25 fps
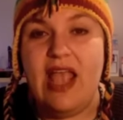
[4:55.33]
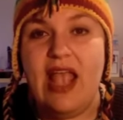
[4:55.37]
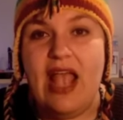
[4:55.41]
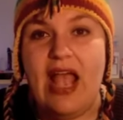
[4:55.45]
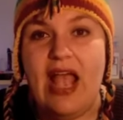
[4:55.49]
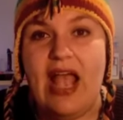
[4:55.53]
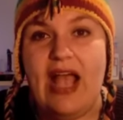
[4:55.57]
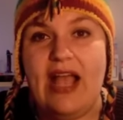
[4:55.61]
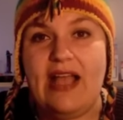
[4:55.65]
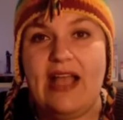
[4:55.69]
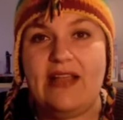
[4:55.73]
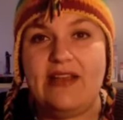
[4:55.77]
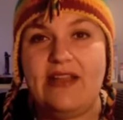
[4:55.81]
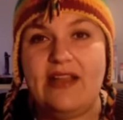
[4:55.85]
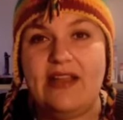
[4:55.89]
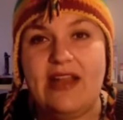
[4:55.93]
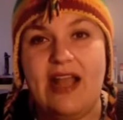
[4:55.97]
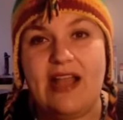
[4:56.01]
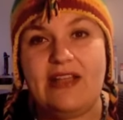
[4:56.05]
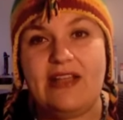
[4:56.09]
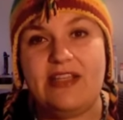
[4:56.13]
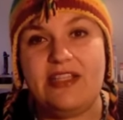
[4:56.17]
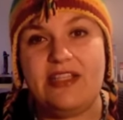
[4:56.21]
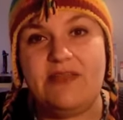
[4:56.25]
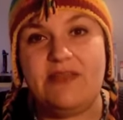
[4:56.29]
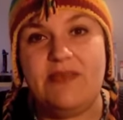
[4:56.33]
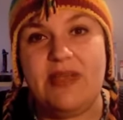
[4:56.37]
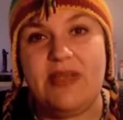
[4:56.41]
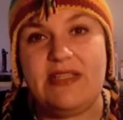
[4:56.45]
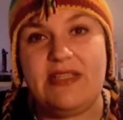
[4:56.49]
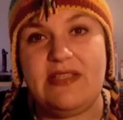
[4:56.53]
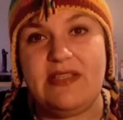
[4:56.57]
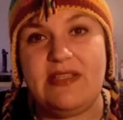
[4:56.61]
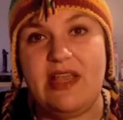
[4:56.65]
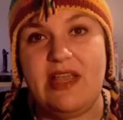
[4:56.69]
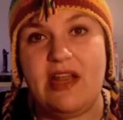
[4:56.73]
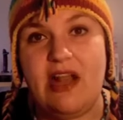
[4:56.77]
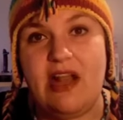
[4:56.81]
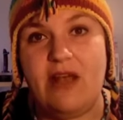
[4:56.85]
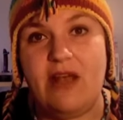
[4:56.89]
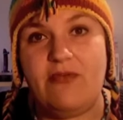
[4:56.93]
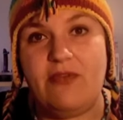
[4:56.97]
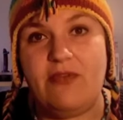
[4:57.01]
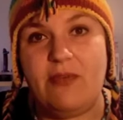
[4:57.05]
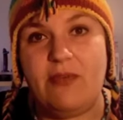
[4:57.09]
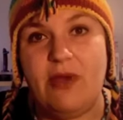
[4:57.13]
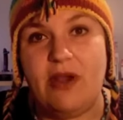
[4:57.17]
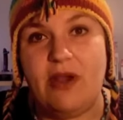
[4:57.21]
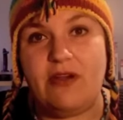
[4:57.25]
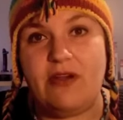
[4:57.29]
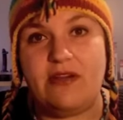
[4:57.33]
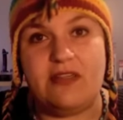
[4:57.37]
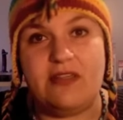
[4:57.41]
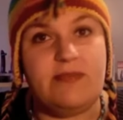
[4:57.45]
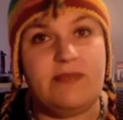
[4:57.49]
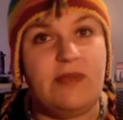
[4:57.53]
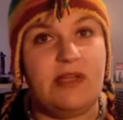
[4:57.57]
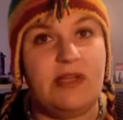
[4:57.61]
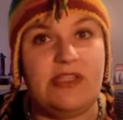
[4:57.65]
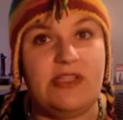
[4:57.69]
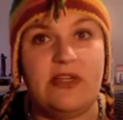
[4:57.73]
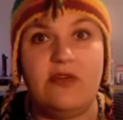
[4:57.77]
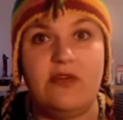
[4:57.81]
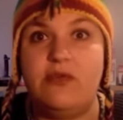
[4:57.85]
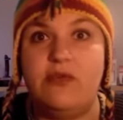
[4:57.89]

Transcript: and not just basing that off your partner's pleasure,